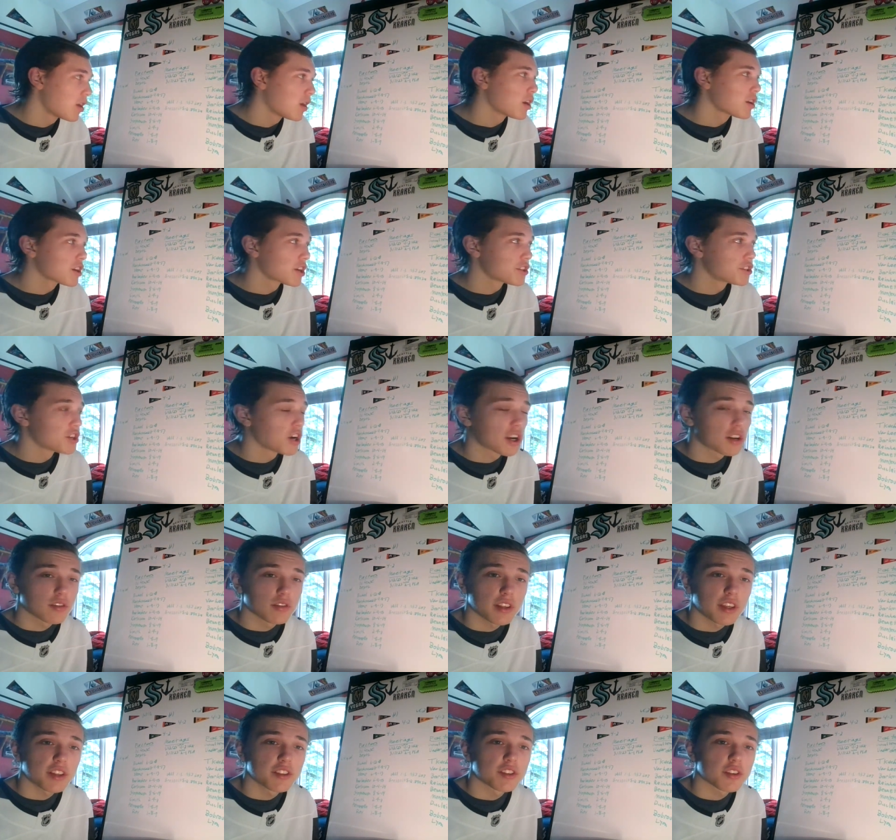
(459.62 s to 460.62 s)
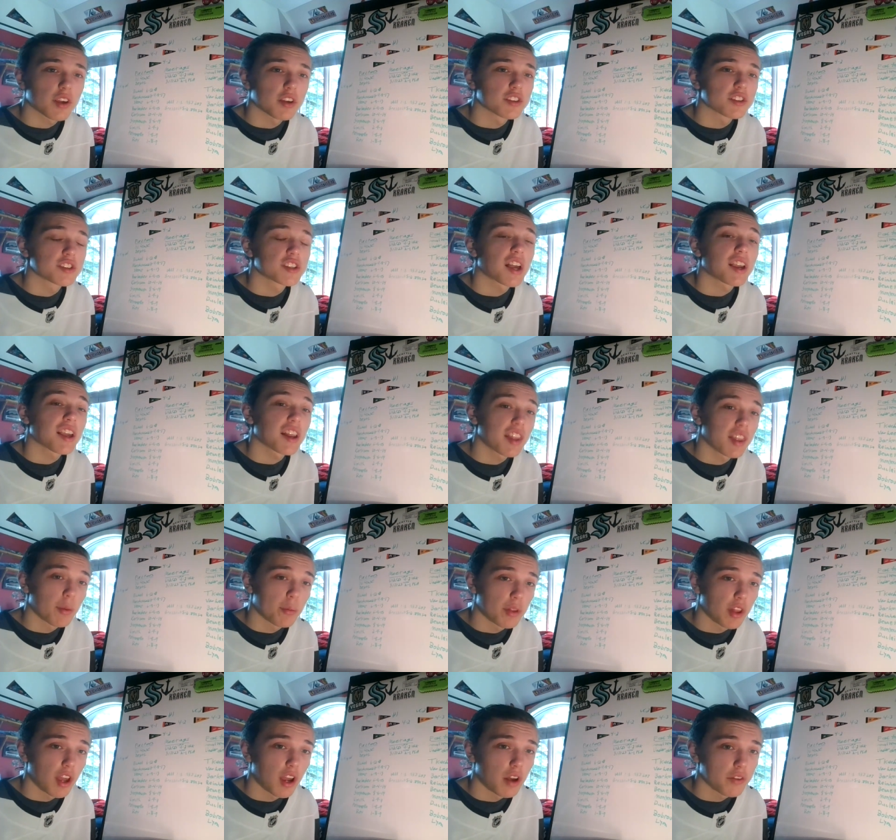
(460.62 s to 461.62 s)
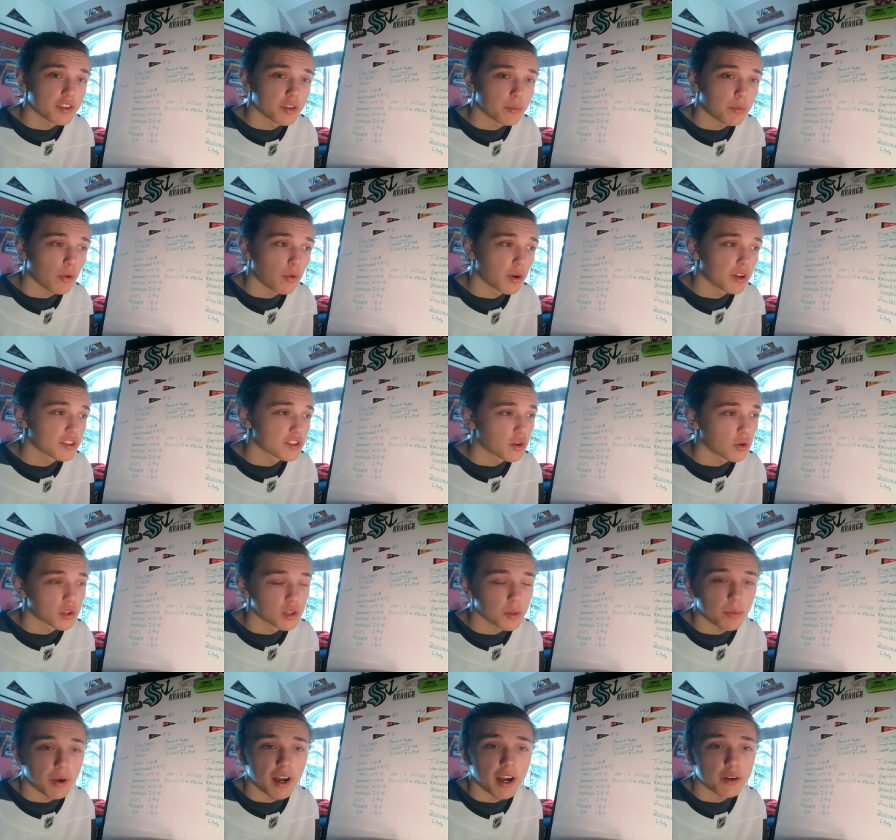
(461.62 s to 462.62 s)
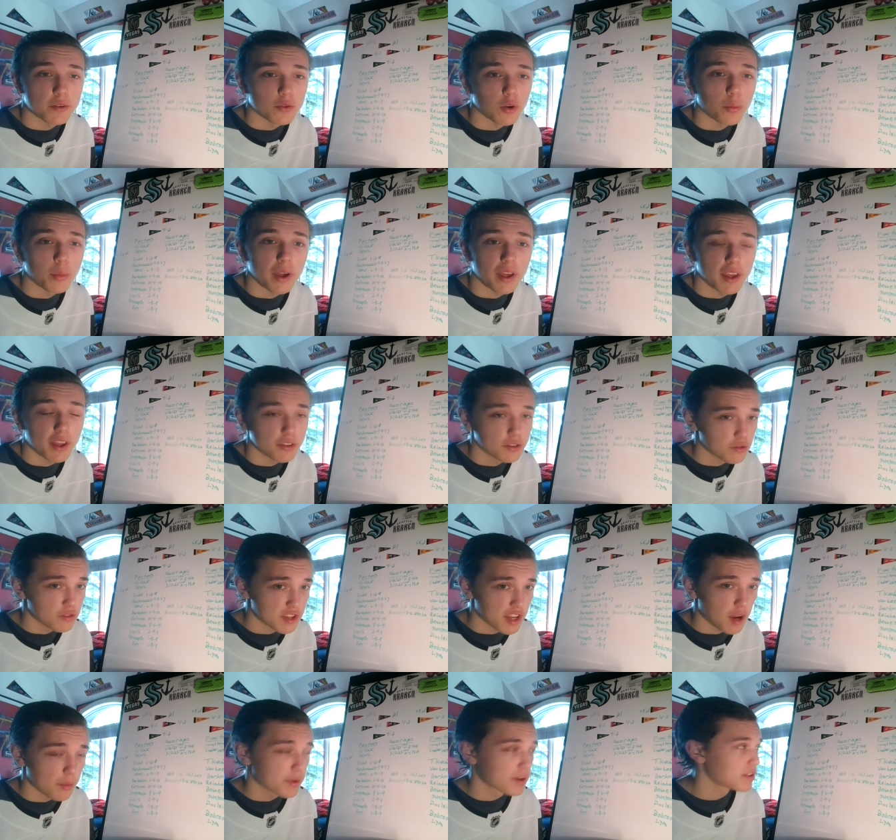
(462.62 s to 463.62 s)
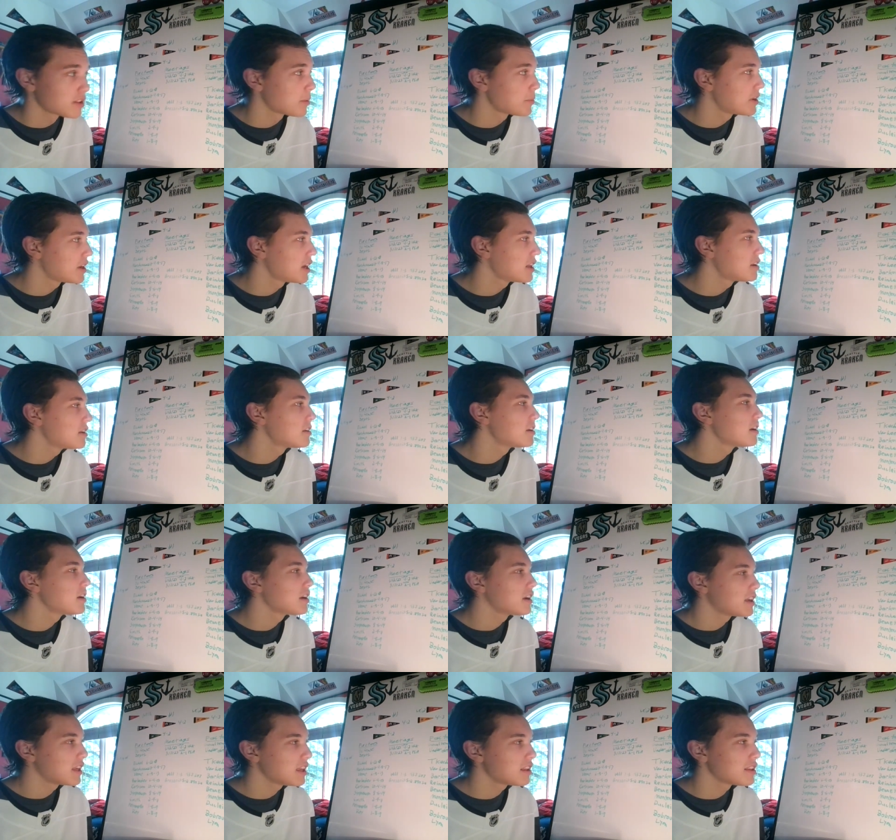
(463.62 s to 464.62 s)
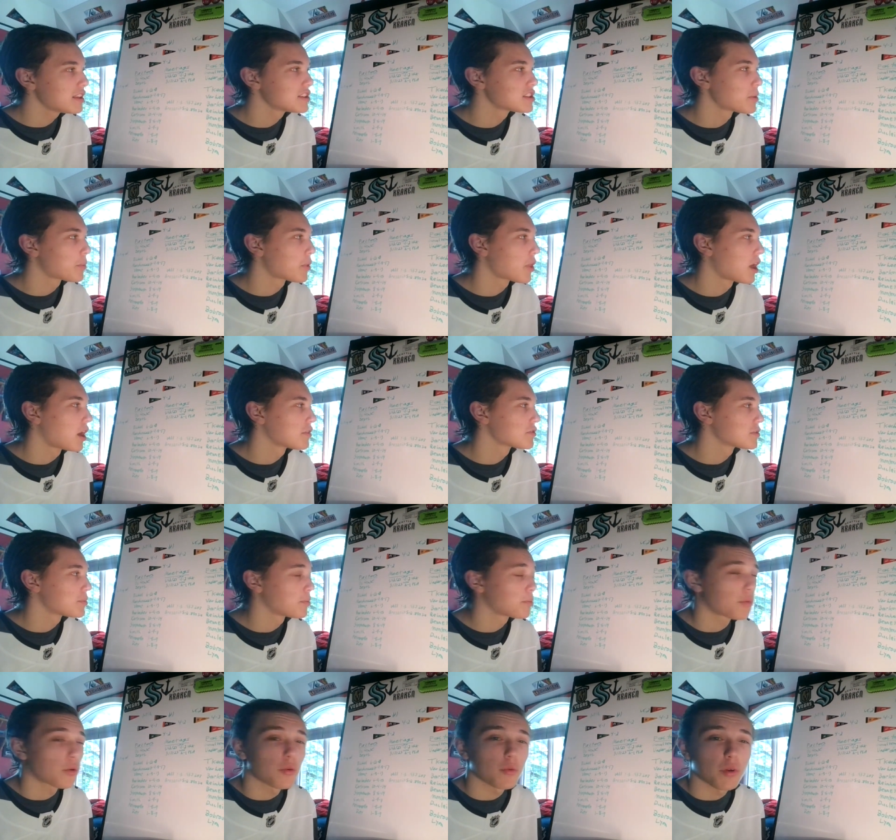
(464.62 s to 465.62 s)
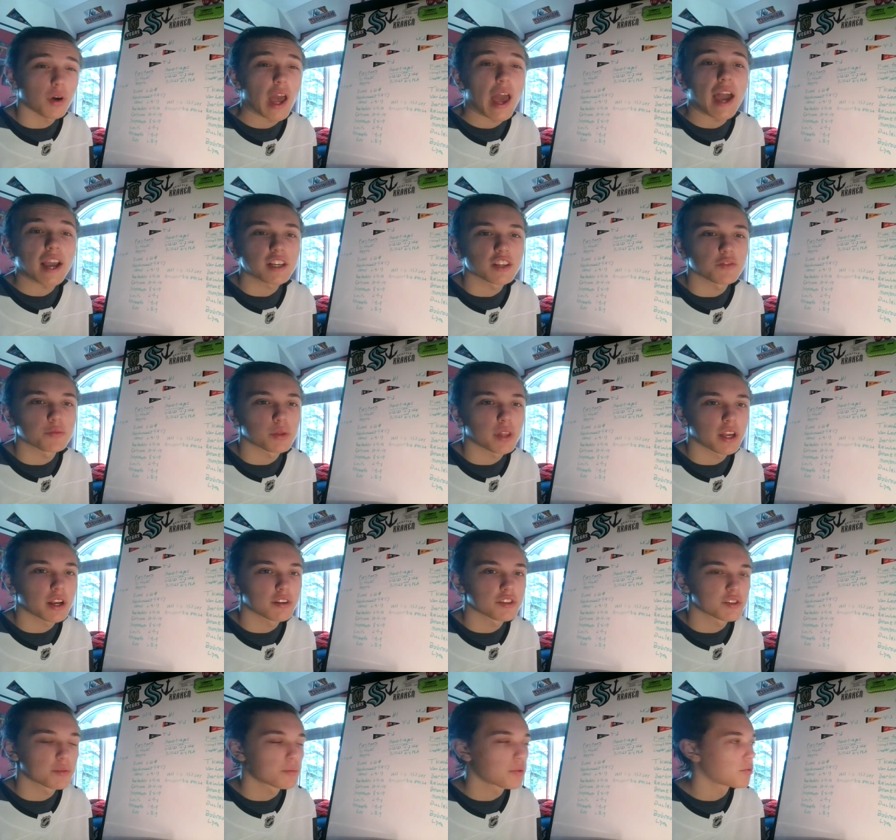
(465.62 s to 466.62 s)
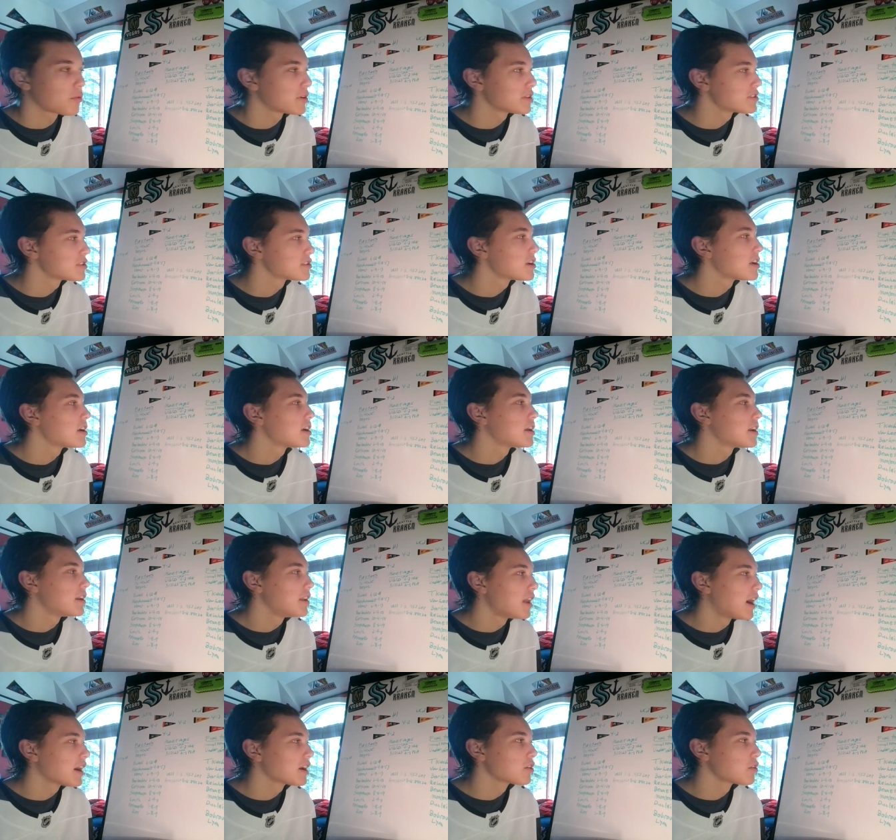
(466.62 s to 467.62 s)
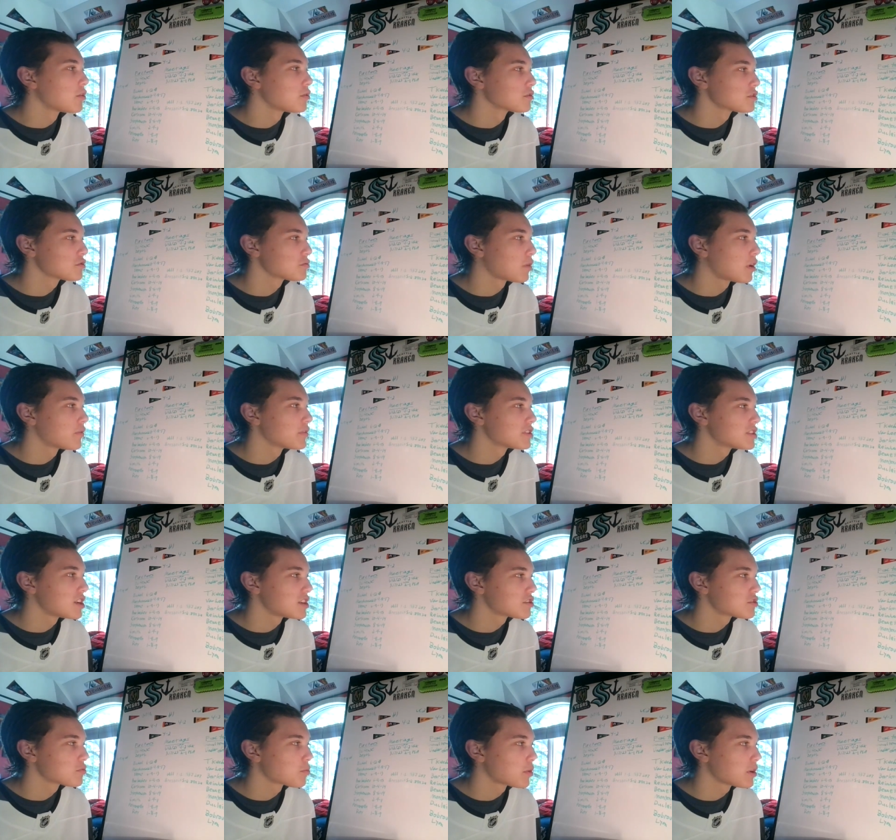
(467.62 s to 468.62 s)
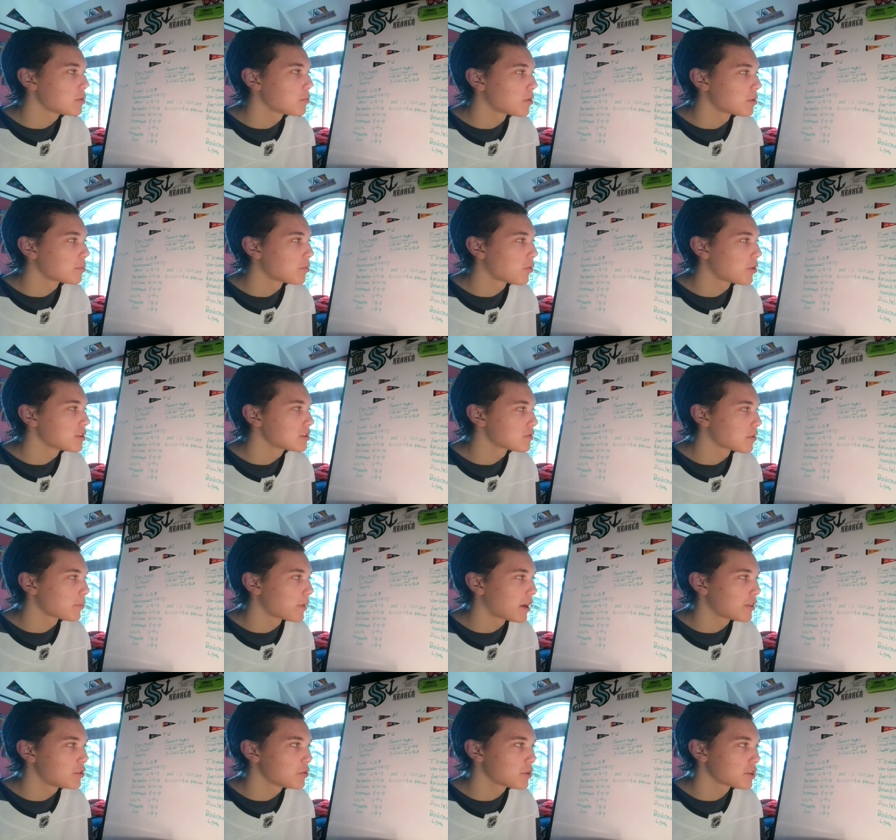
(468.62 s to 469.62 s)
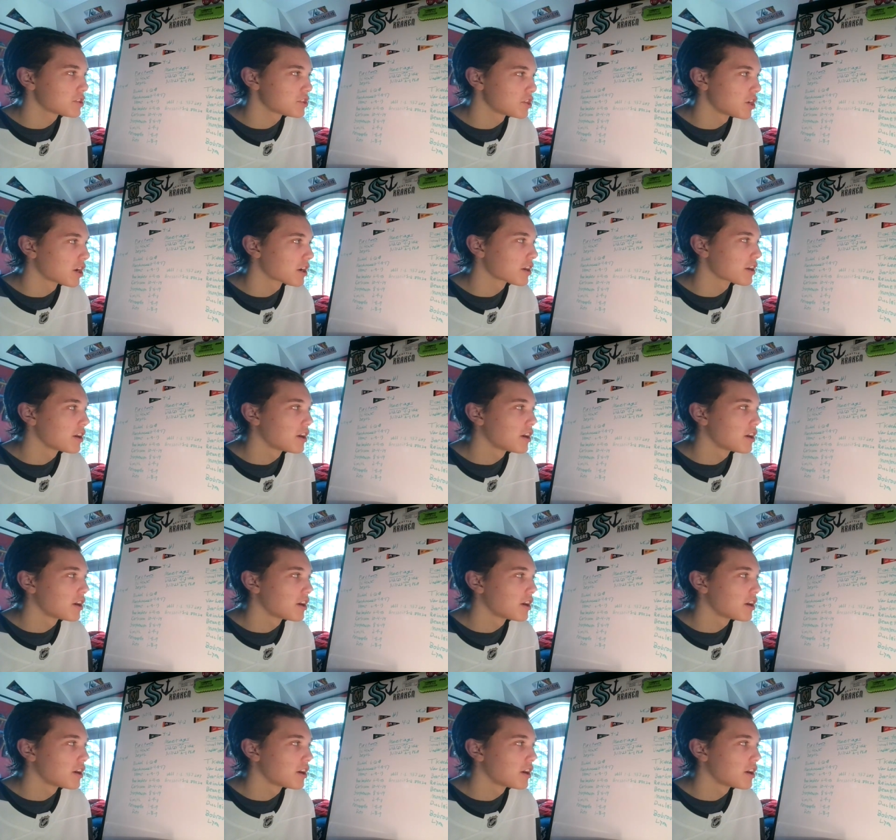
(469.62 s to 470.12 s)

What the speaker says: Tkachuk leads second in the playoffs in points, only behind Roope Hintz, who's now been eliminated. He leads the playoffs in active players in points. 9 goals, 12 assists, 21 points for Matthew Tkachuk.